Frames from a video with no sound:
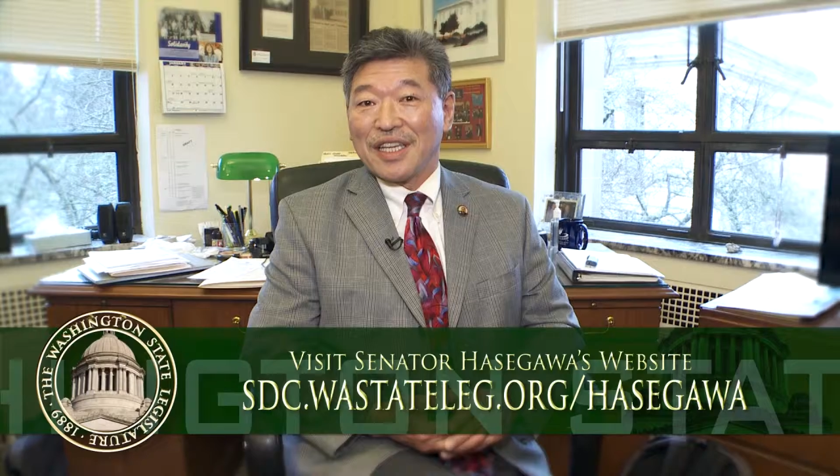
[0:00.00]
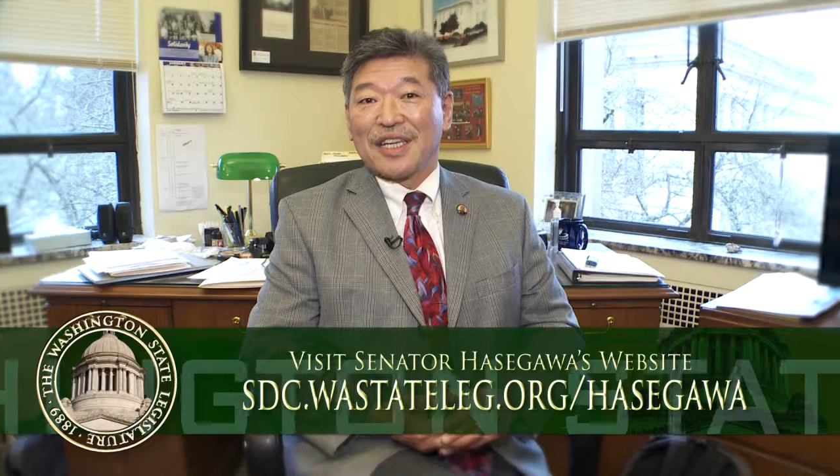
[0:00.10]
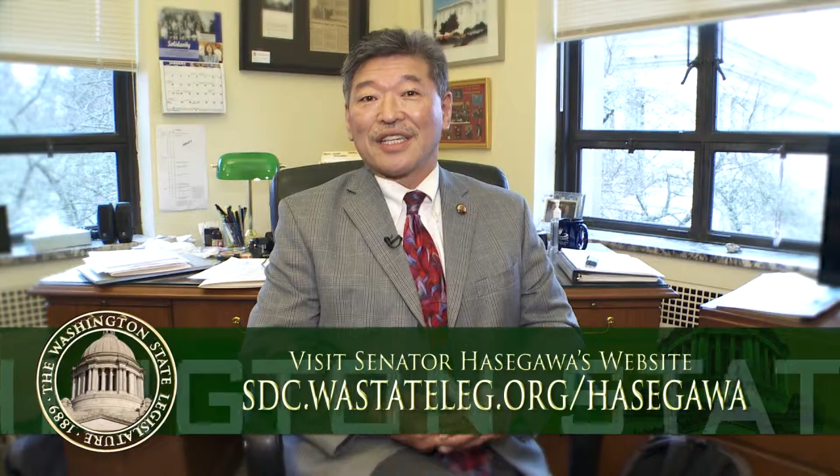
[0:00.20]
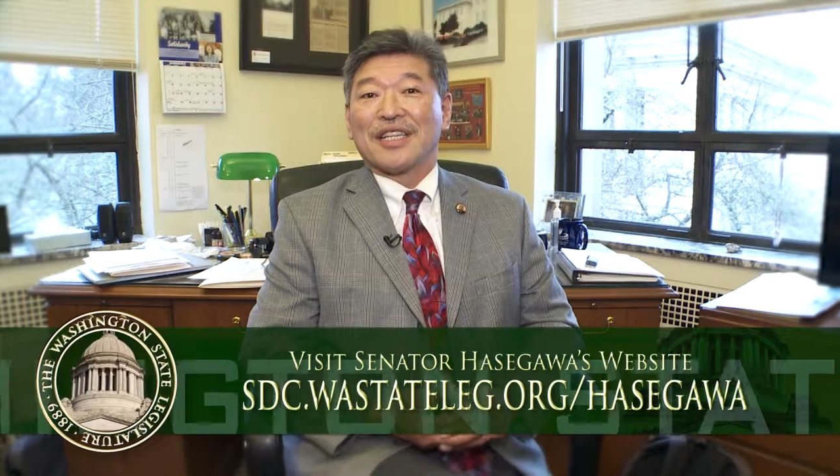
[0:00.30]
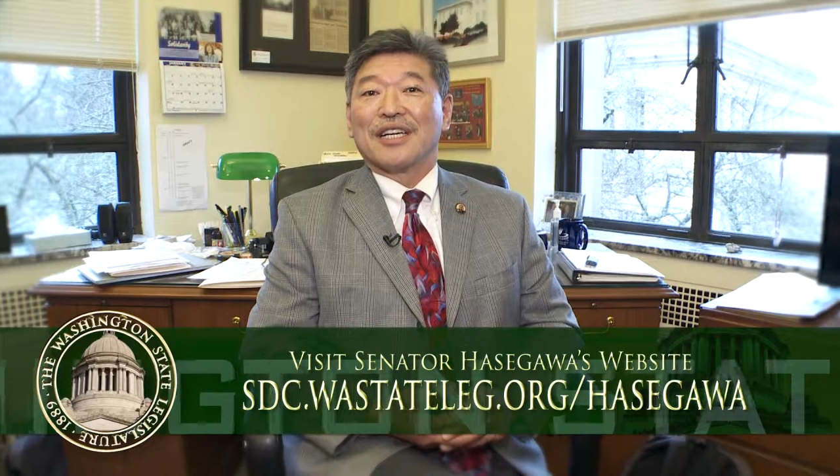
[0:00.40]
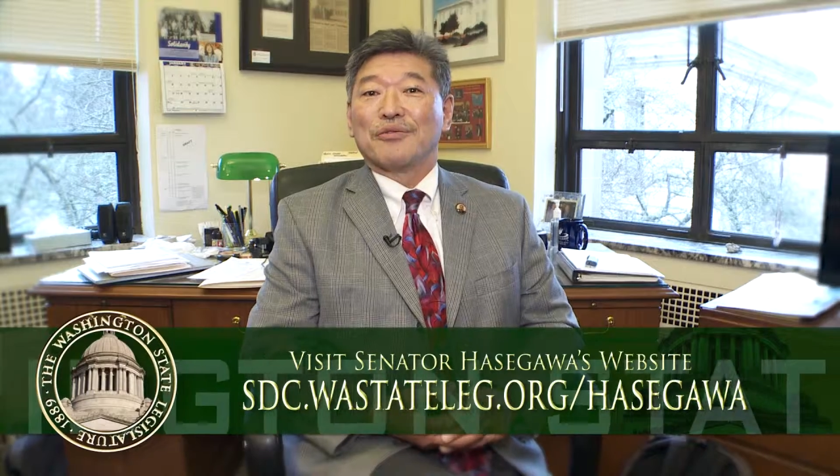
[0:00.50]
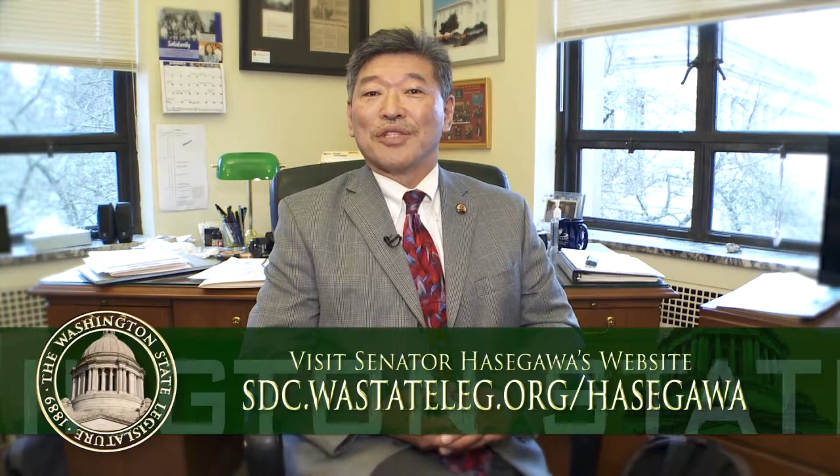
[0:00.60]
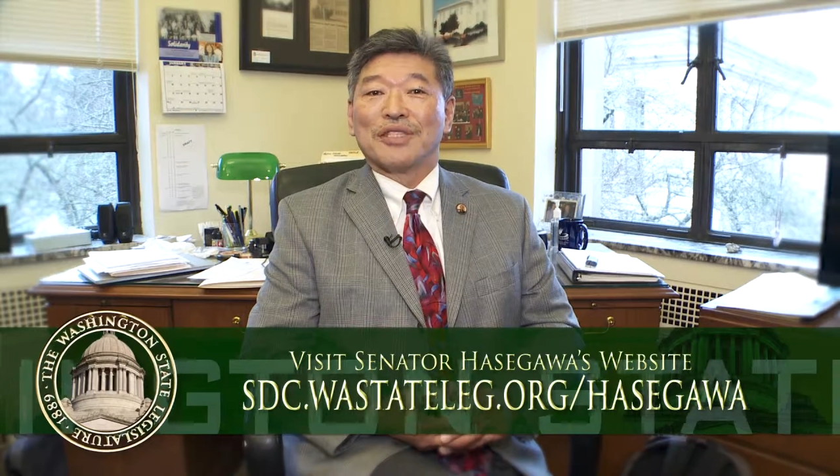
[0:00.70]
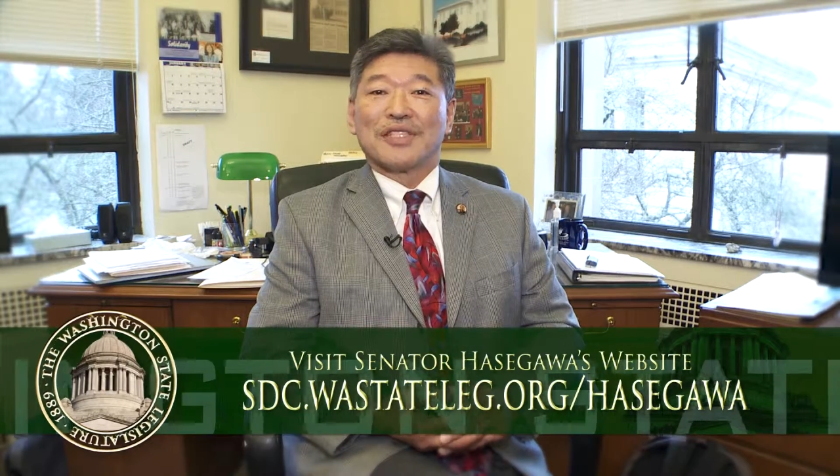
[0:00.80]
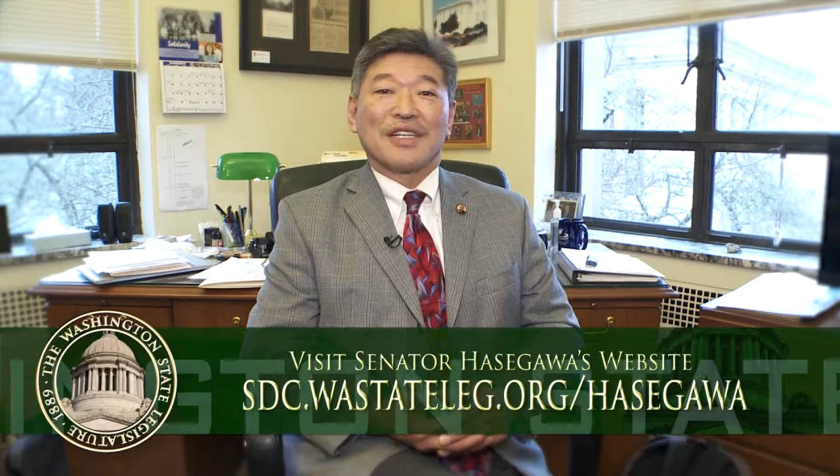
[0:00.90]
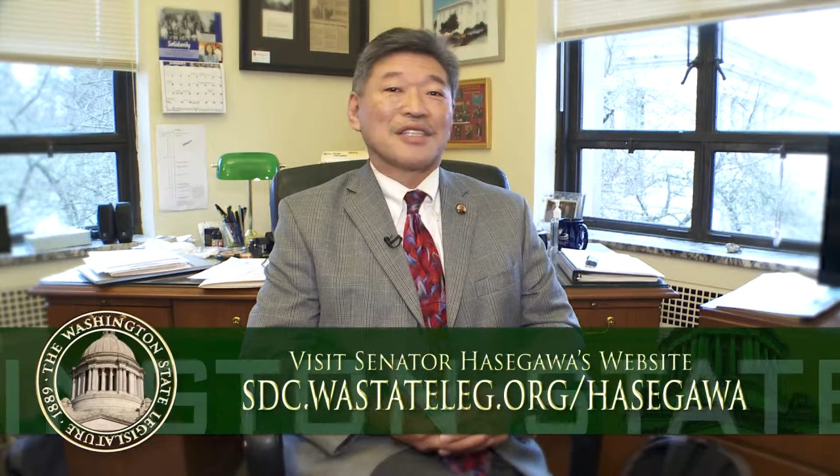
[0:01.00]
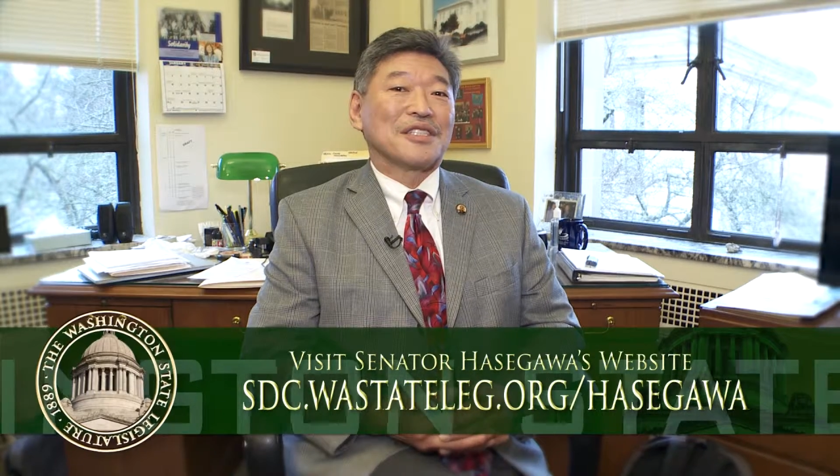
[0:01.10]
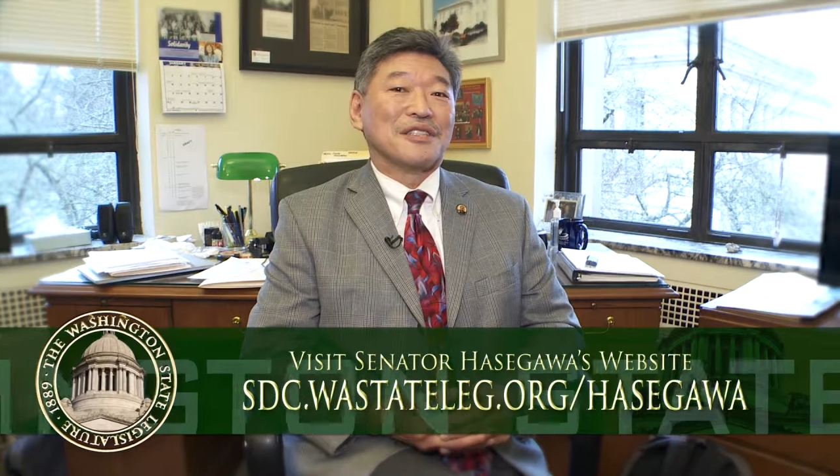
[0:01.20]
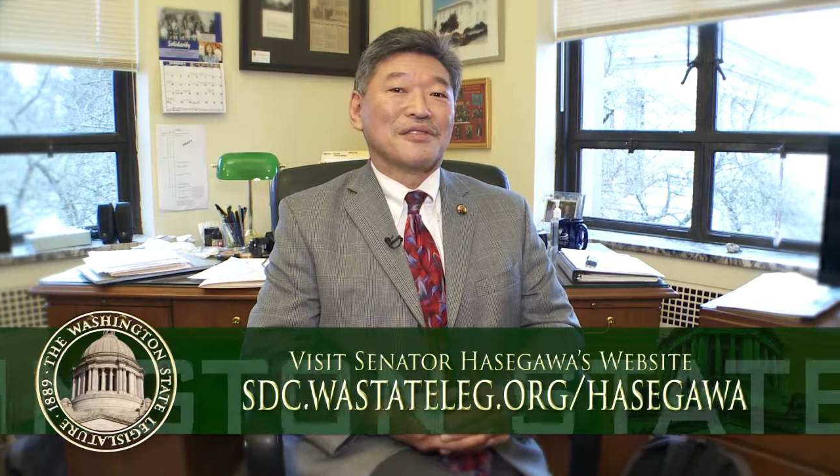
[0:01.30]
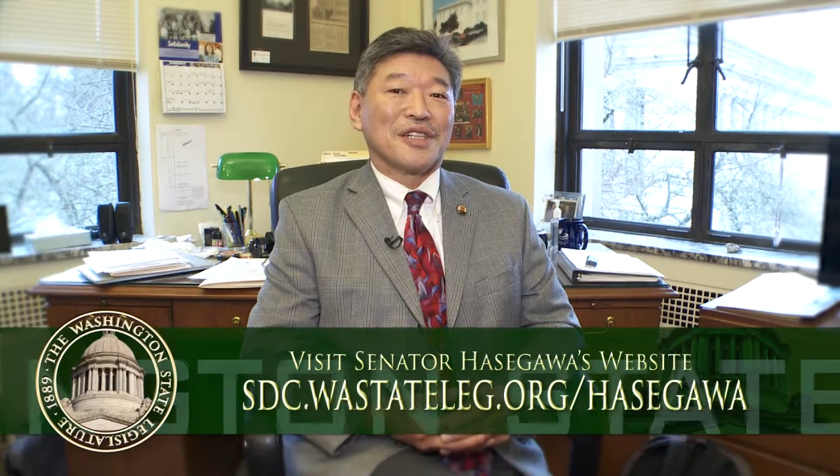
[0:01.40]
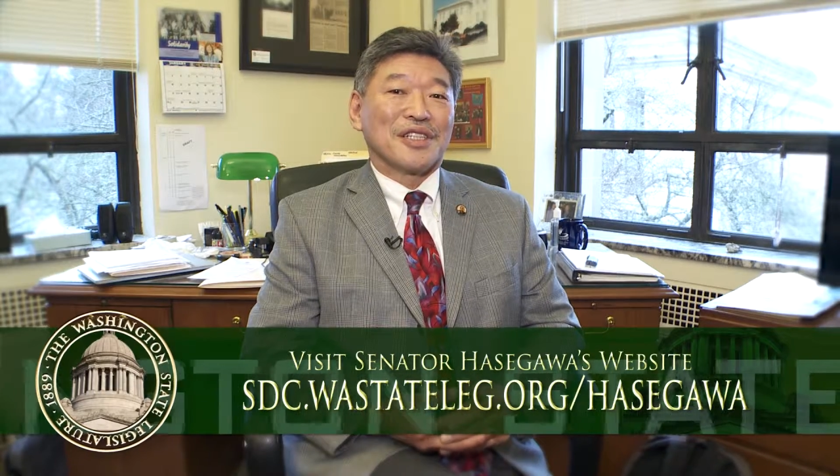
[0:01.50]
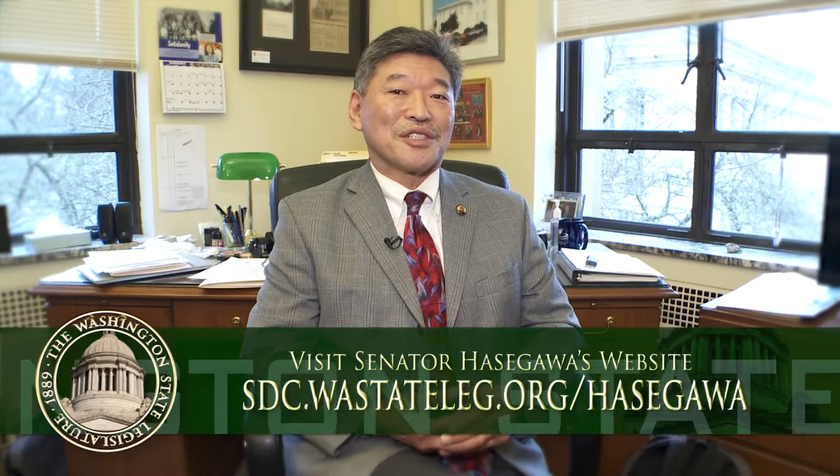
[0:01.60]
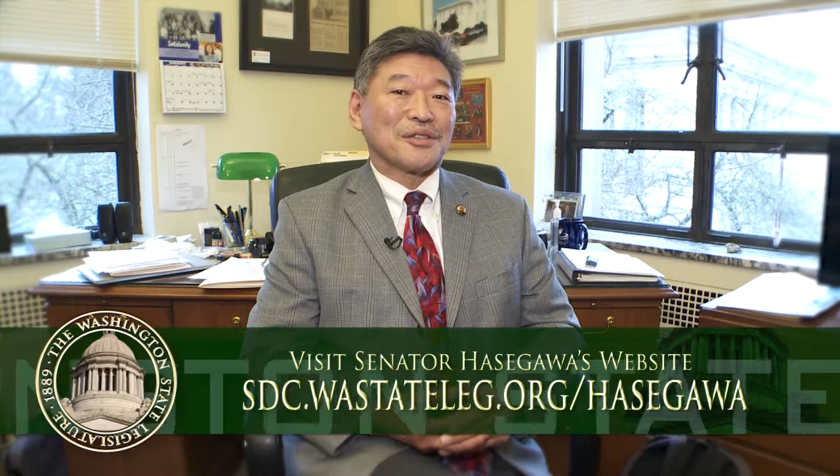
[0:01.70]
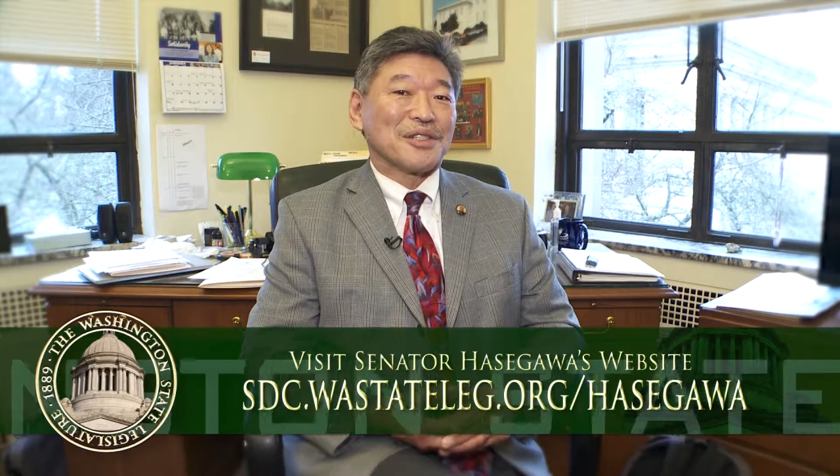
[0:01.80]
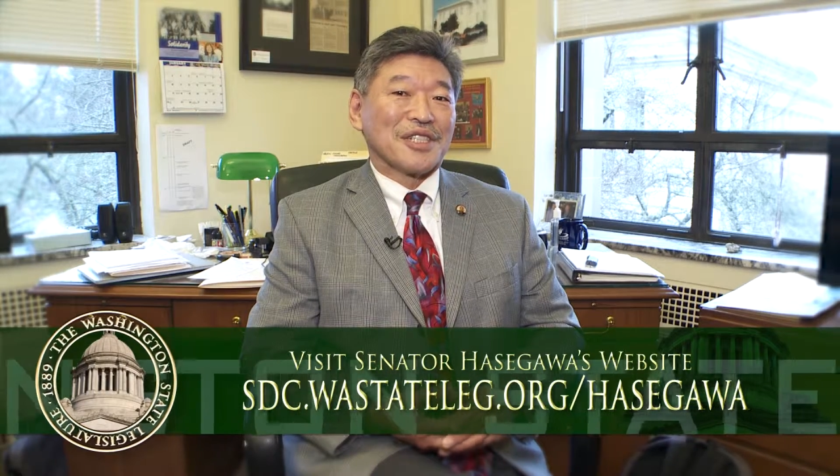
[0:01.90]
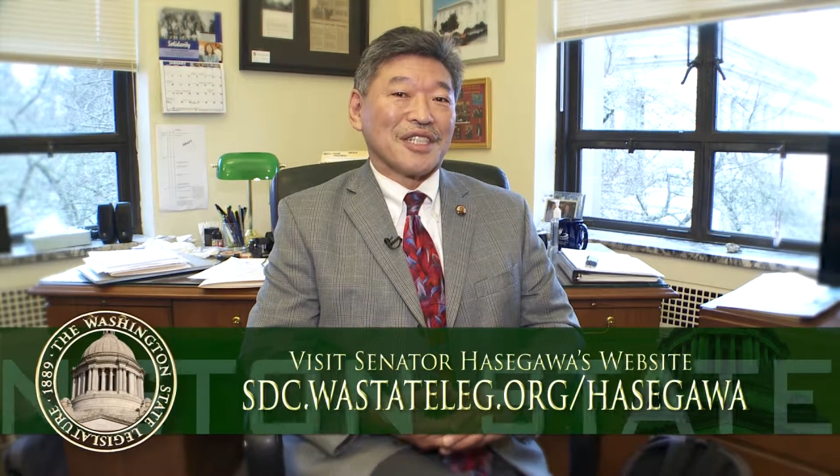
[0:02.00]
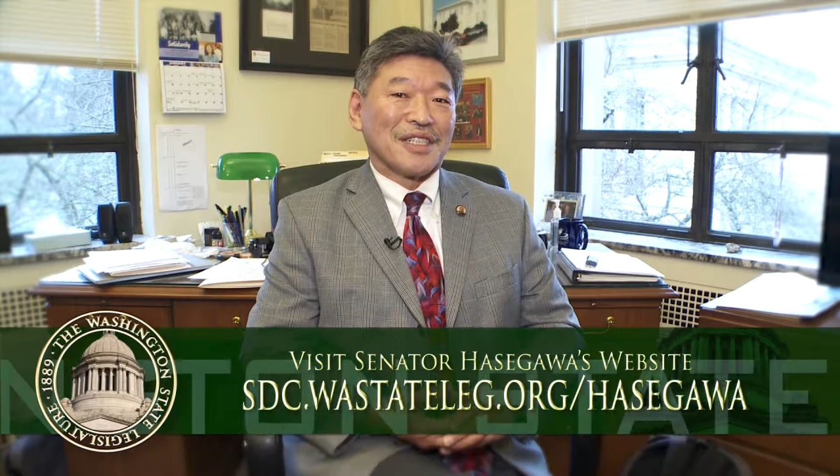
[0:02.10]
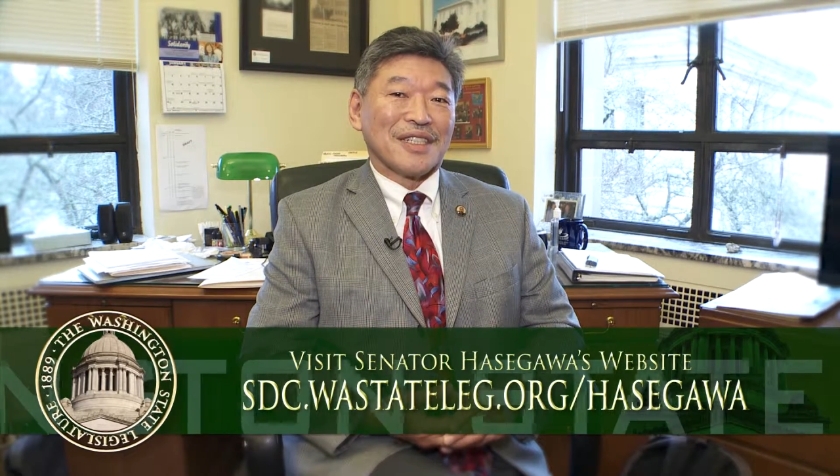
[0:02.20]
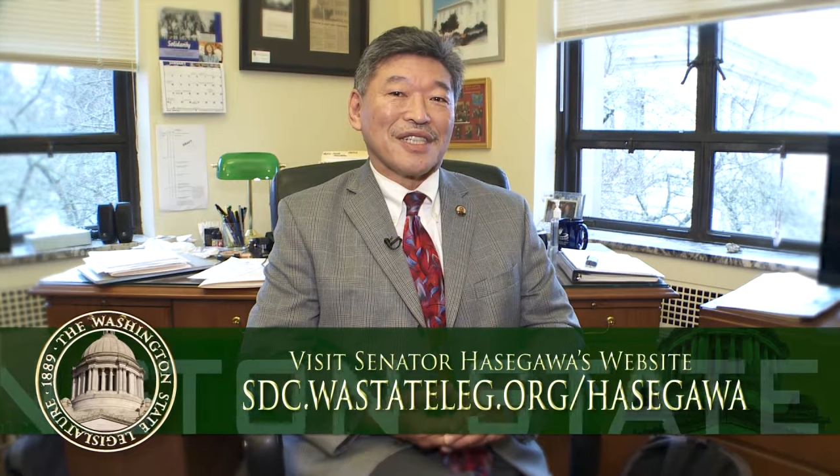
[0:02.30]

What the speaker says: and I will talk to you very shortly.